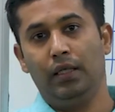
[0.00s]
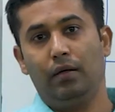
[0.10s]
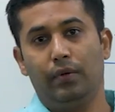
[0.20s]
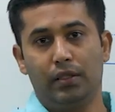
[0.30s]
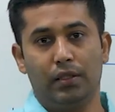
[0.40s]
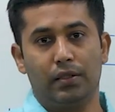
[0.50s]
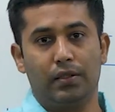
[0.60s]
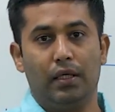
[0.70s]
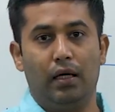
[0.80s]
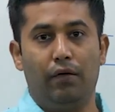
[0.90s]
which is
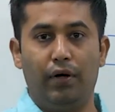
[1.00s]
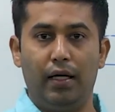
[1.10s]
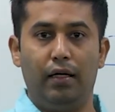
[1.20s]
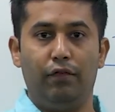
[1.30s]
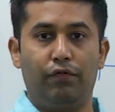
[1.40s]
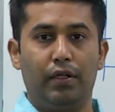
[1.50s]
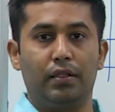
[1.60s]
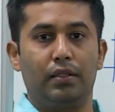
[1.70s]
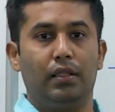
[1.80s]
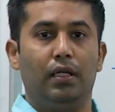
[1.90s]
a very
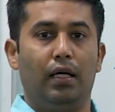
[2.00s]
different